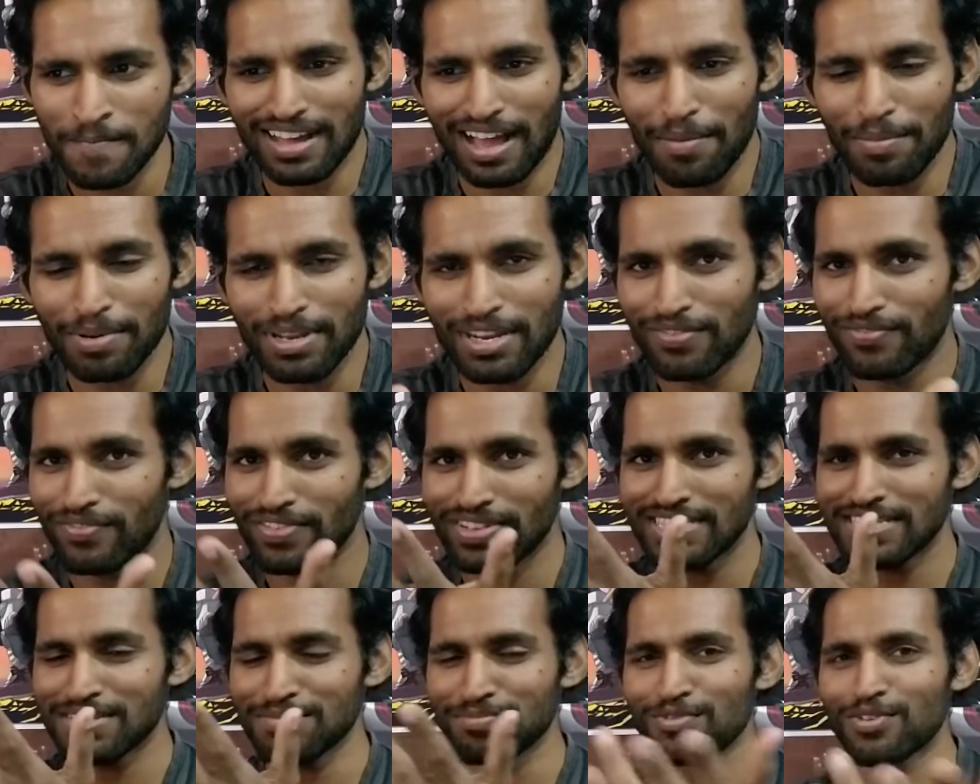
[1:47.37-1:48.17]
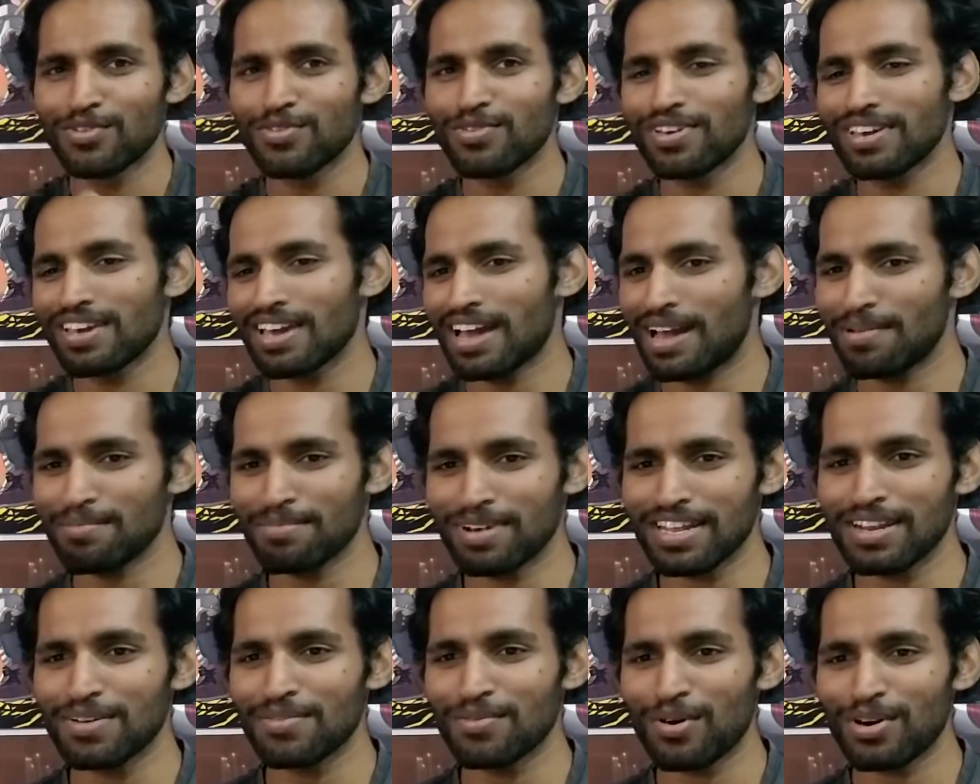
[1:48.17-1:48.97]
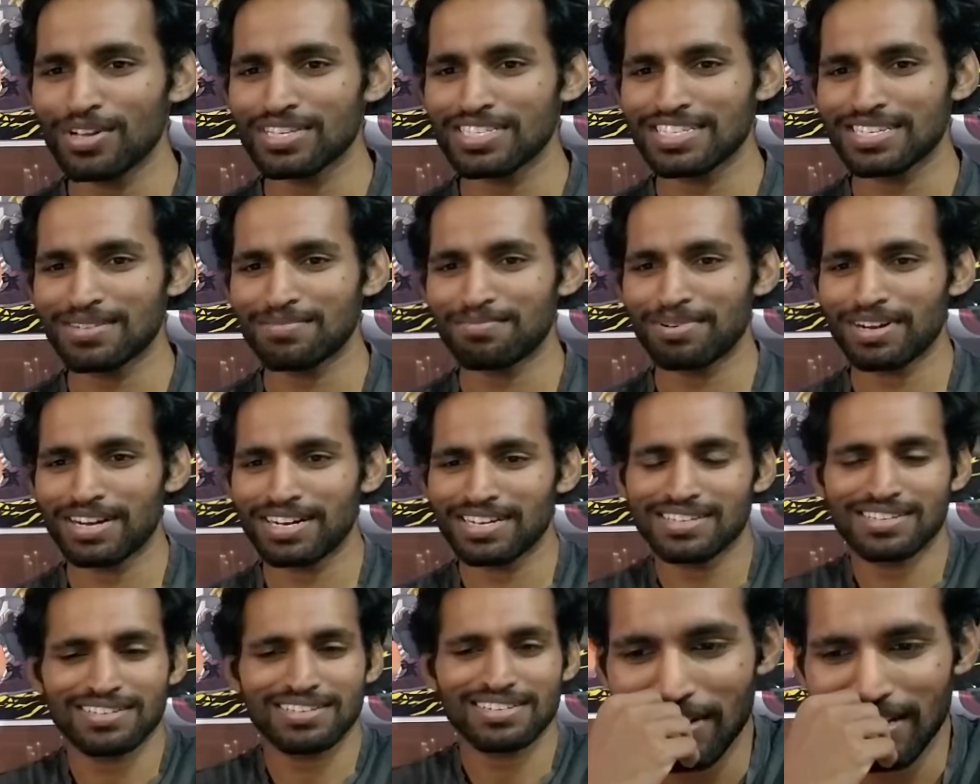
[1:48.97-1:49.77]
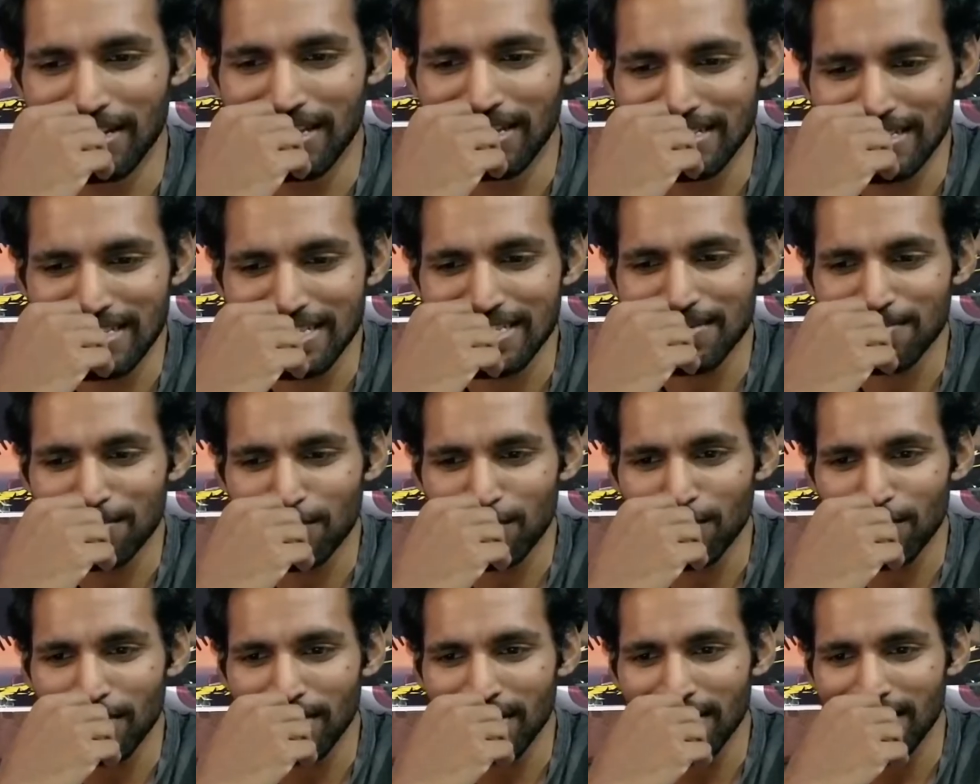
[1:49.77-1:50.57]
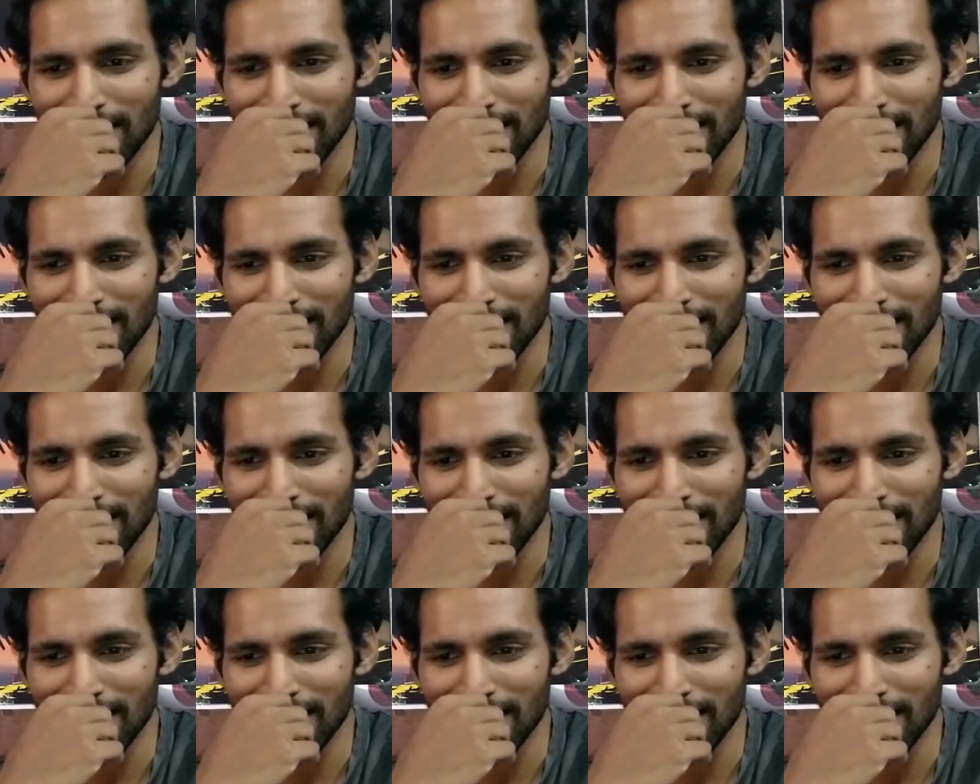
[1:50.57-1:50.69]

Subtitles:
I mean, if it's a movie, I'm gonna watch it, but is this a movie?